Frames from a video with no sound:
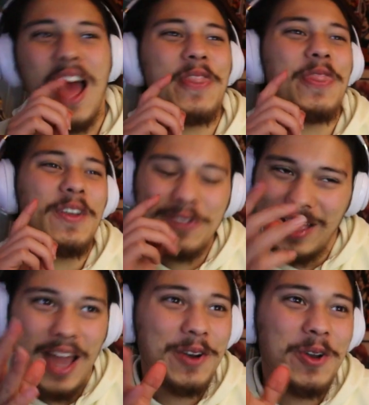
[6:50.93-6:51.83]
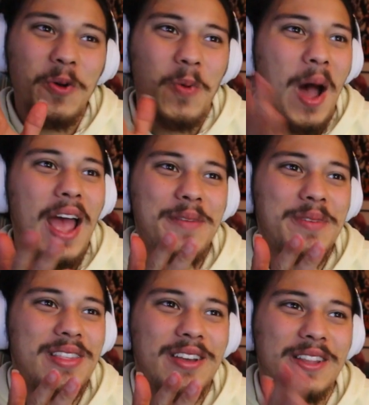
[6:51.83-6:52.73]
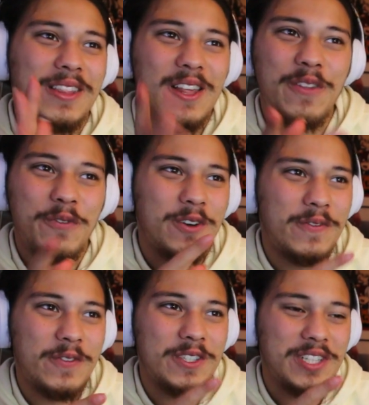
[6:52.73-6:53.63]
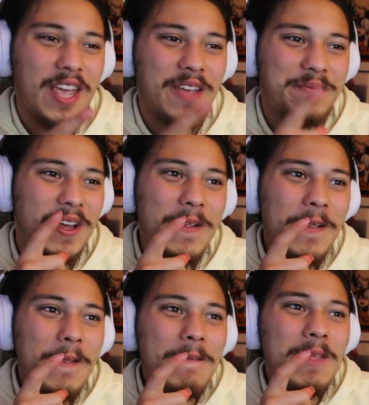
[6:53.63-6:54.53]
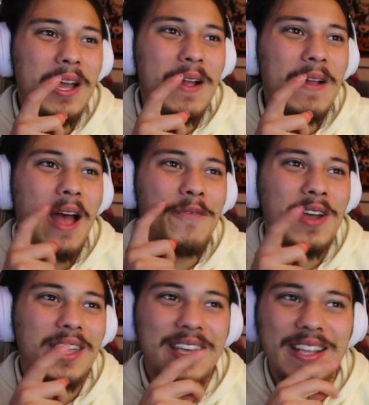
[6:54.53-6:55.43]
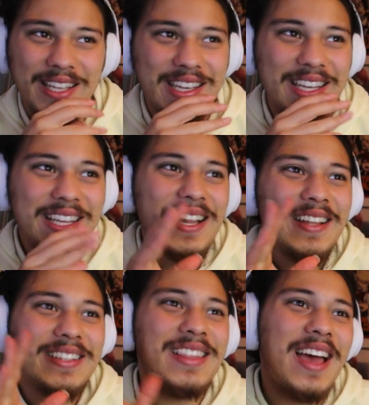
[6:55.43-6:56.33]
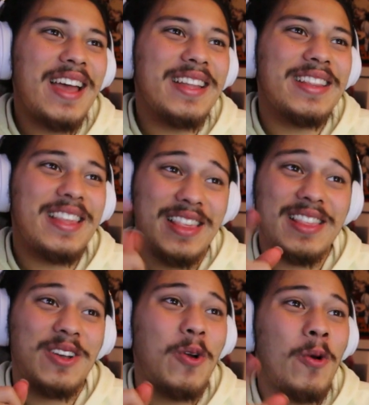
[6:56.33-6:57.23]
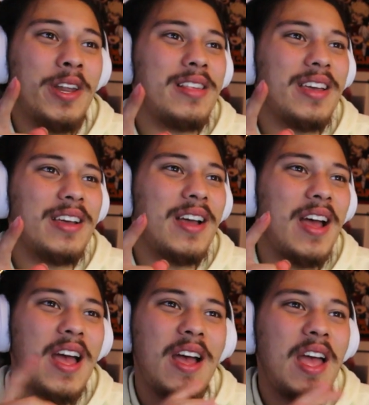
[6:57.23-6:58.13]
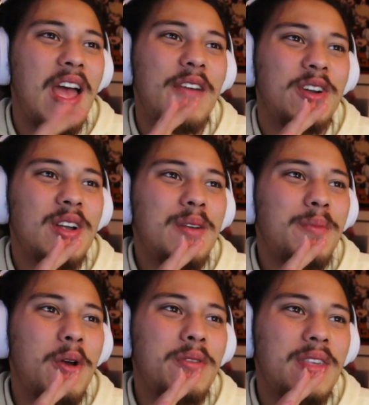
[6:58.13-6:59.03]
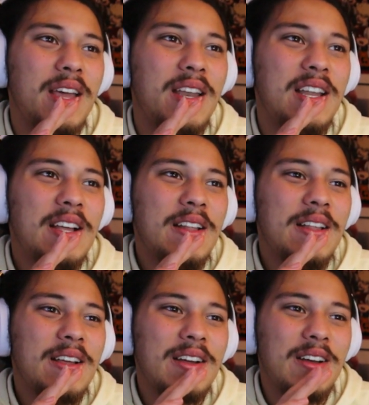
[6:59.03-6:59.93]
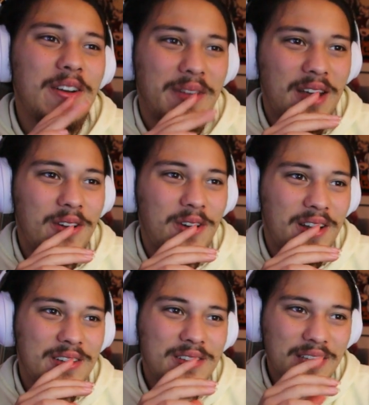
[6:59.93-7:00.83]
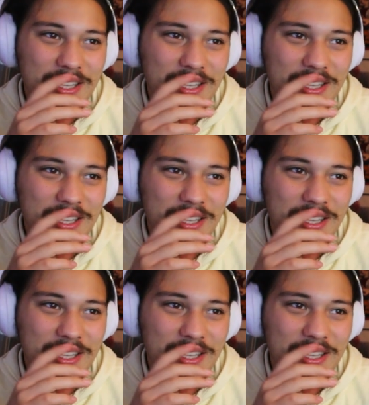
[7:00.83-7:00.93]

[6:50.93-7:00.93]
I don't know why I mistook this for Jake, but I fucking, this guy, this is the corniest thing ever. Bro said, oh my god, hold on.